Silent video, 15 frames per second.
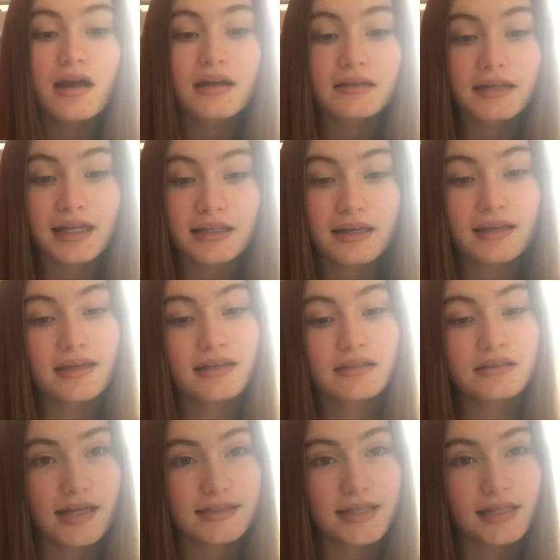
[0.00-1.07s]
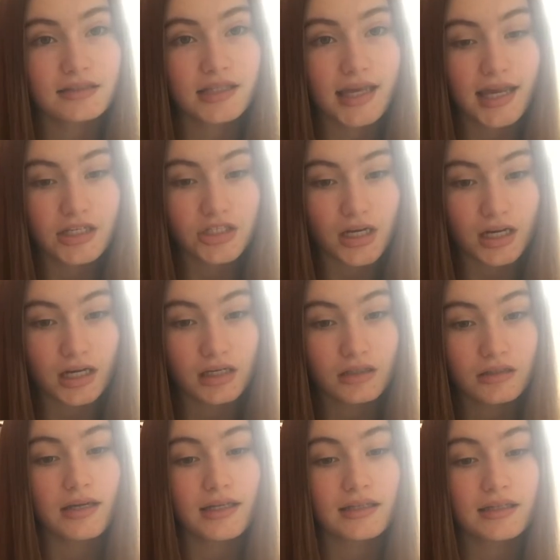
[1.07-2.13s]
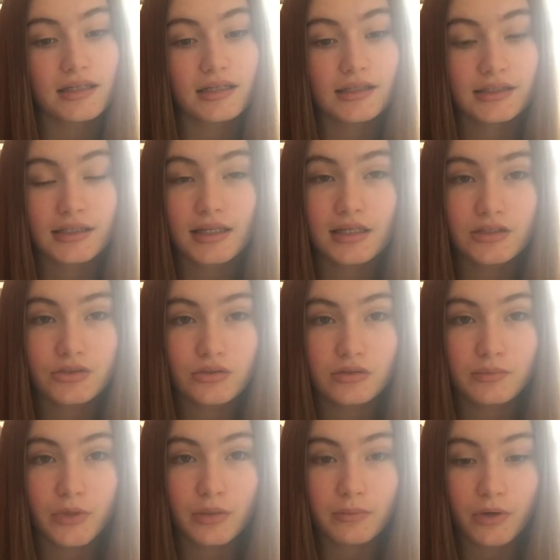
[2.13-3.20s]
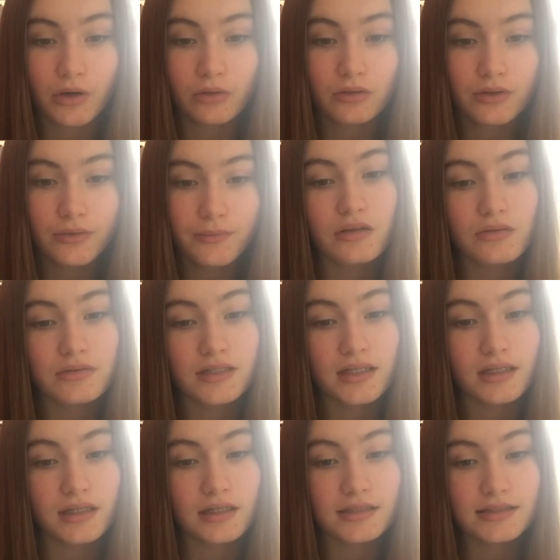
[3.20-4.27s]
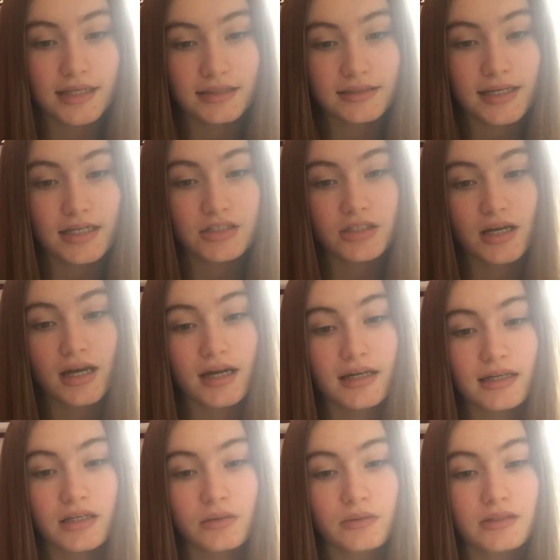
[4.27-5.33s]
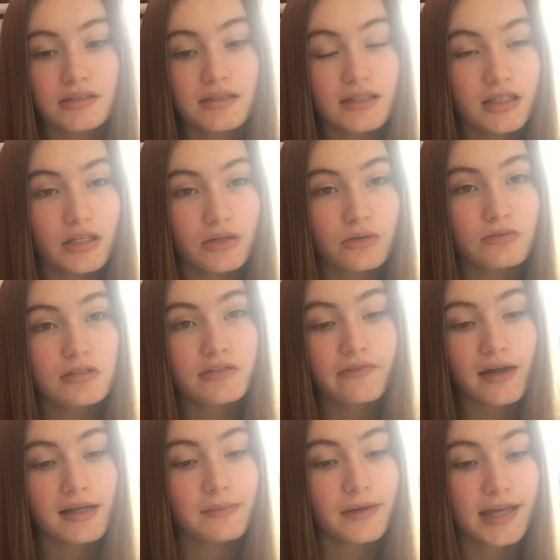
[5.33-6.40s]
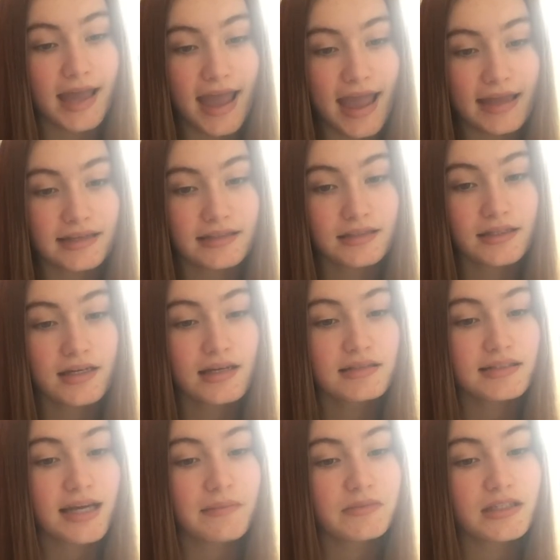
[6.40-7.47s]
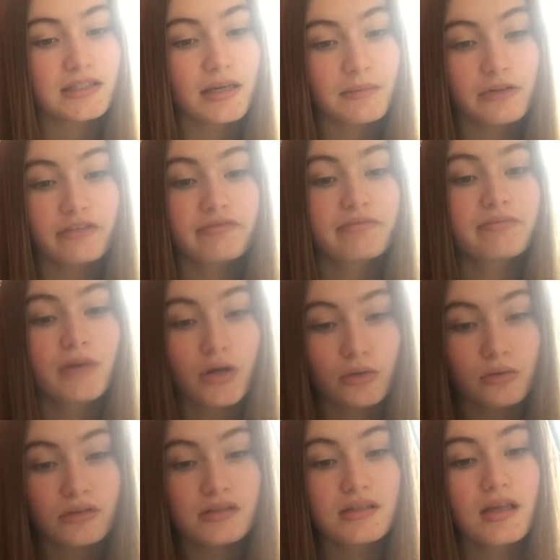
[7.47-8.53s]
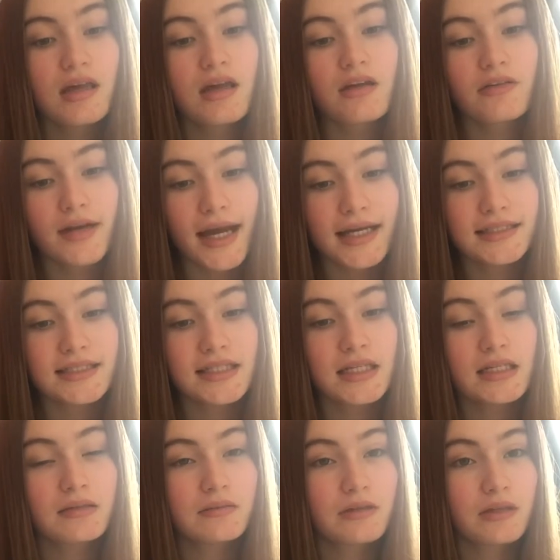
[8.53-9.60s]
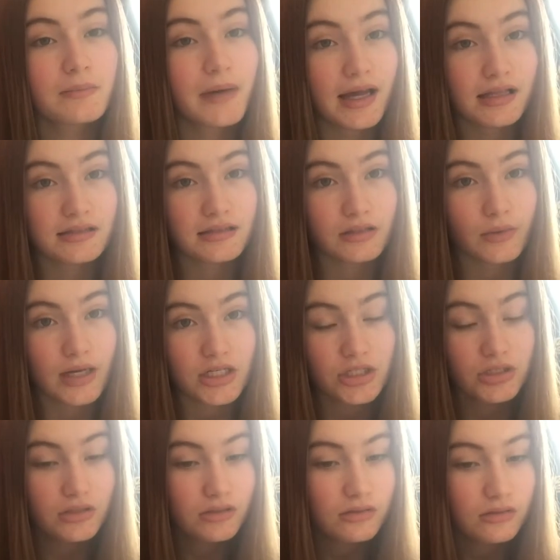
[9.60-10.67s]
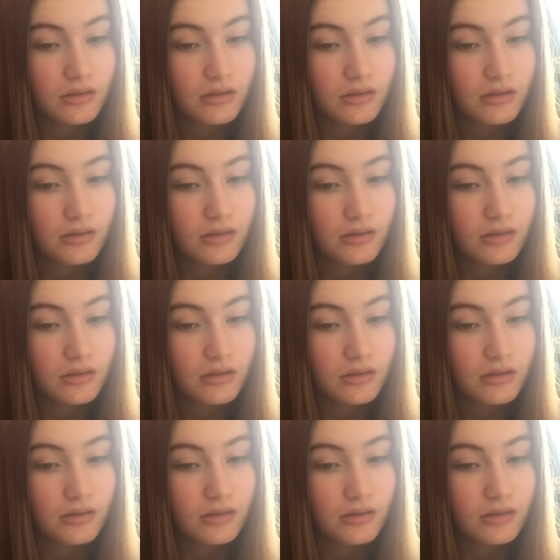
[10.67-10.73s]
calculate delta HR in kilojoules per mole using delta HR equals Q divided by N times the number of moles reacting in the balance equation,